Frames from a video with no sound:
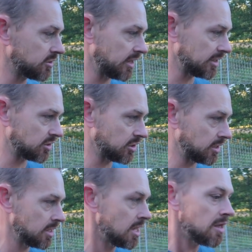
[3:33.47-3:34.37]
so that's
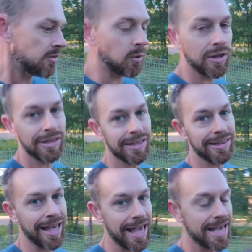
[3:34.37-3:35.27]
good. The one thing that
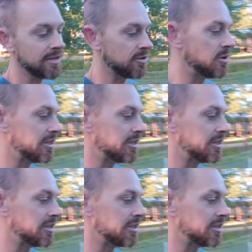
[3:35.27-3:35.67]
they can do